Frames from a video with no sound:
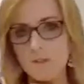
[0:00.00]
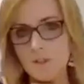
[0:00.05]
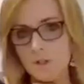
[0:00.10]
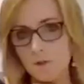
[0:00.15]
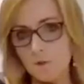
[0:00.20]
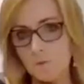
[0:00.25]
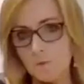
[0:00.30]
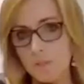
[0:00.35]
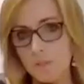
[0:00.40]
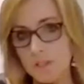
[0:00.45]
to
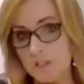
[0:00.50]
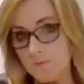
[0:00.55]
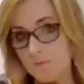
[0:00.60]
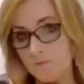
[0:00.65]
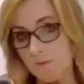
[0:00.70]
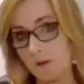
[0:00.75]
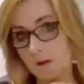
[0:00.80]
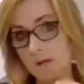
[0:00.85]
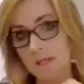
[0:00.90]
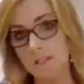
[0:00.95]
always
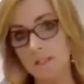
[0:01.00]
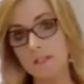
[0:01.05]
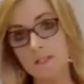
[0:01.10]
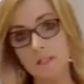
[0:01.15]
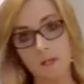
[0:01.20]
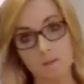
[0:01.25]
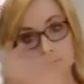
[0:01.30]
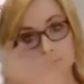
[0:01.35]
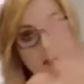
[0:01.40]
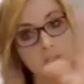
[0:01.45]
find,
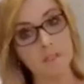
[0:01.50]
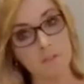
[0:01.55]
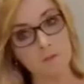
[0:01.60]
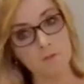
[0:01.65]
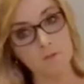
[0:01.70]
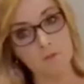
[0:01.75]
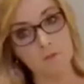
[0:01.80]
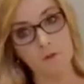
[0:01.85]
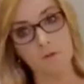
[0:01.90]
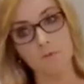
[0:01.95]
up
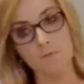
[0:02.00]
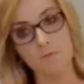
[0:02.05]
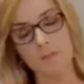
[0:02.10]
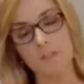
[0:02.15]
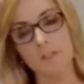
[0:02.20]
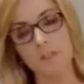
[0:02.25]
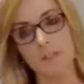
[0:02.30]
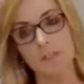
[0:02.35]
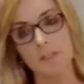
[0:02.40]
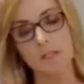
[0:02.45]
until
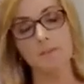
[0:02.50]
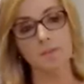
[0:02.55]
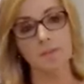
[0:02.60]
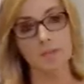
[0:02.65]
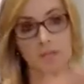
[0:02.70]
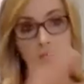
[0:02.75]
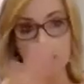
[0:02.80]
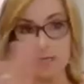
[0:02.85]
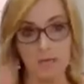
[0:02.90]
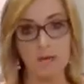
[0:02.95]
COVID, and I
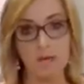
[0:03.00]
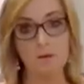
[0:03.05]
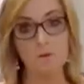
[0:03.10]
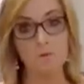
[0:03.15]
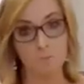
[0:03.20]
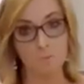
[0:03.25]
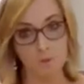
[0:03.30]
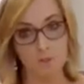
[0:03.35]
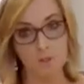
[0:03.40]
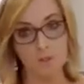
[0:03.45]
think
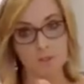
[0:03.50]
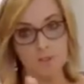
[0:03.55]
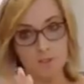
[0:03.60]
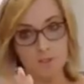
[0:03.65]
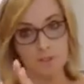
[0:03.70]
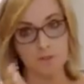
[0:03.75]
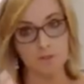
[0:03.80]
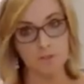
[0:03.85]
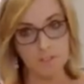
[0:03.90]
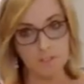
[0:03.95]
now we're going to
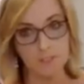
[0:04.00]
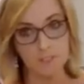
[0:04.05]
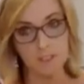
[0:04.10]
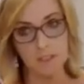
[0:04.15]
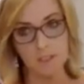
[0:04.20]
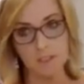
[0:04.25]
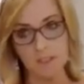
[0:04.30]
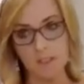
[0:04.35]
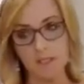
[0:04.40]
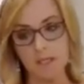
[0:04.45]
start seeing
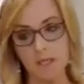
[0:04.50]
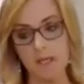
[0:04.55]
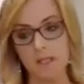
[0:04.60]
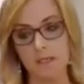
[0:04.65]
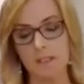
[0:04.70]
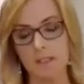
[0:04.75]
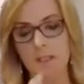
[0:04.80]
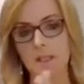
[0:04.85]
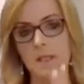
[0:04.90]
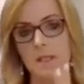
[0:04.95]
it
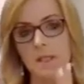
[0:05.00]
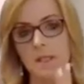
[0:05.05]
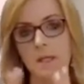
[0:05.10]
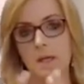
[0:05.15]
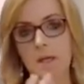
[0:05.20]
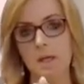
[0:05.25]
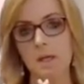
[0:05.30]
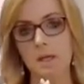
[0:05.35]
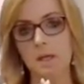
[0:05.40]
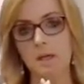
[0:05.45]
again,
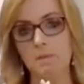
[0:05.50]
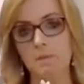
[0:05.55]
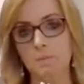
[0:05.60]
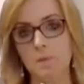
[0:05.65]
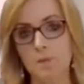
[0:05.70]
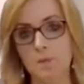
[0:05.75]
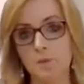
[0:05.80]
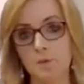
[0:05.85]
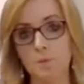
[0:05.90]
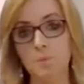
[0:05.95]

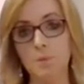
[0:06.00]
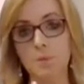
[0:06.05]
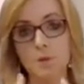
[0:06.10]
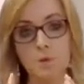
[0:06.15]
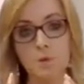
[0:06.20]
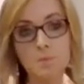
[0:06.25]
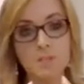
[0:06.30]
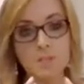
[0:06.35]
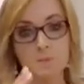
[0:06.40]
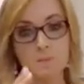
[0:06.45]
there would
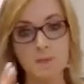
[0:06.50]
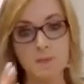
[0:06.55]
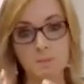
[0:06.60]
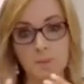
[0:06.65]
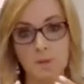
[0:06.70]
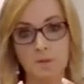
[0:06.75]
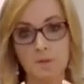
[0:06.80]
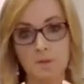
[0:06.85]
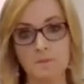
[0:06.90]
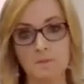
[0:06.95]
always be a
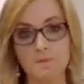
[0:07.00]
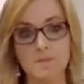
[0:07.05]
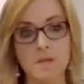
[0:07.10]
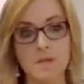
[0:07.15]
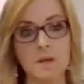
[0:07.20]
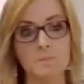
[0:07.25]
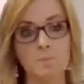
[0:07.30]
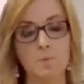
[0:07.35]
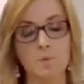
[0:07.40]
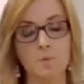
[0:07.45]
period of
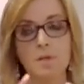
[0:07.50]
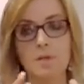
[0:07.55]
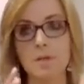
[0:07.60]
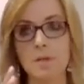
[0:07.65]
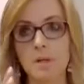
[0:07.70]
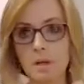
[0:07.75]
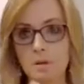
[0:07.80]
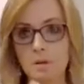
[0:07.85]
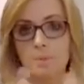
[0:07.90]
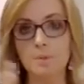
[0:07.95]
time where a
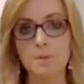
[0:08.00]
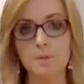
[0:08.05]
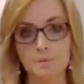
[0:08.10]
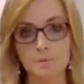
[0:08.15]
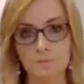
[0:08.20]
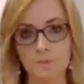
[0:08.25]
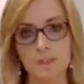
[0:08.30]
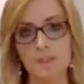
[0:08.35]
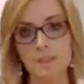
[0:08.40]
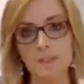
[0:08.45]
number of
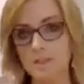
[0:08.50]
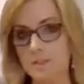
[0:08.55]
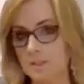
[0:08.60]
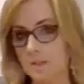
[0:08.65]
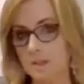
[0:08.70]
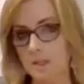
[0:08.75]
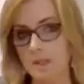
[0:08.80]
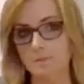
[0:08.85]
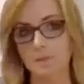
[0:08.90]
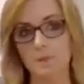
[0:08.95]
leads,
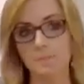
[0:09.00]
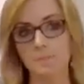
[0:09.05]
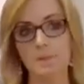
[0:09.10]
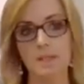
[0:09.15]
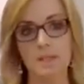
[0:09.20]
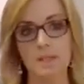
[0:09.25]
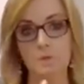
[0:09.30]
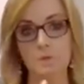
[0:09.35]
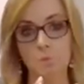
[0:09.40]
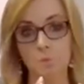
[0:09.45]
not
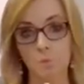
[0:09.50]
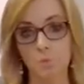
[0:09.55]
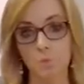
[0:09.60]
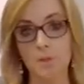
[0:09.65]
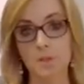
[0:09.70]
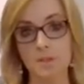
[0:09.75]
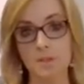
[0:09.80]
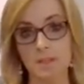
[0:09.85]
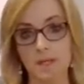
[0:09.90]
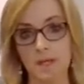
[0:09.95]
everybody,
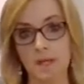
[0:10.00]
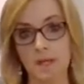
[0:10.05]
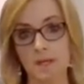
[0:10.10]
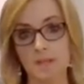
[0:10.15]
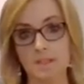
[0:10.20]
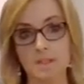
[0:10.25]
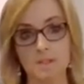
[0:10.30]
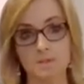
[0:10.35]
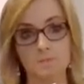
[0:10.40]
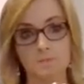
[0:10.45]
would
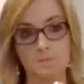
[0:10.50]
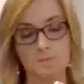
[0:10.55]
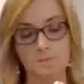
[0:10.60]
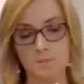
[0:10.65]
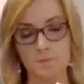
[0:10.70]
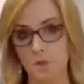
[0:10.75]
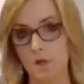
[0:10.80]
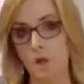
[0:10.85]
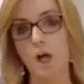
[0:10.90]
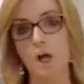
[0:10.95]
kind of
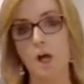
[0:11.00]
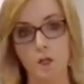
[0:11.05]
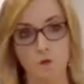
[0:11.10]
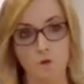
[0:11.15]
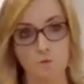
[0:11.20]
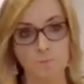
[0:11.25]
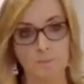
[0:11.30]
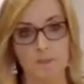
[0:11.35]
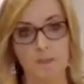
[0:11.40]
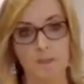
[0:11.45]
not
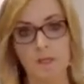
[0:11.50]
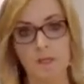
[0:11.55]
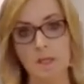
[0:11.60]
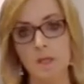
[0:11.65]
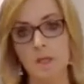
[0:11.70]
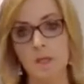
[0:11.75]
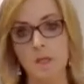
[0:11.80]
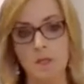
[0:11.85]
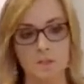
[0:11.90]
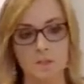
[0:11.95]
open.
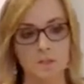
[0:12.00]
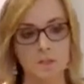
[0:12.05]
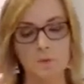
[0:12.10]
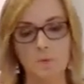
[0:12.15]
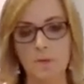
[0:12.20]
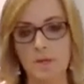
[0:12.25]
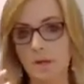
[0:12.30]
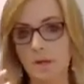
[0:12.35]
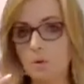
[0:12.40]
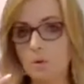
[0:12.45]
So
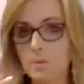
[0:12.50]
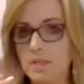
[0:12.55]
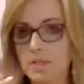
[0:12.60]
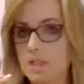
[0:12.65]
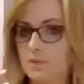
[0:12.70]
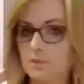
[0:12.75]
I always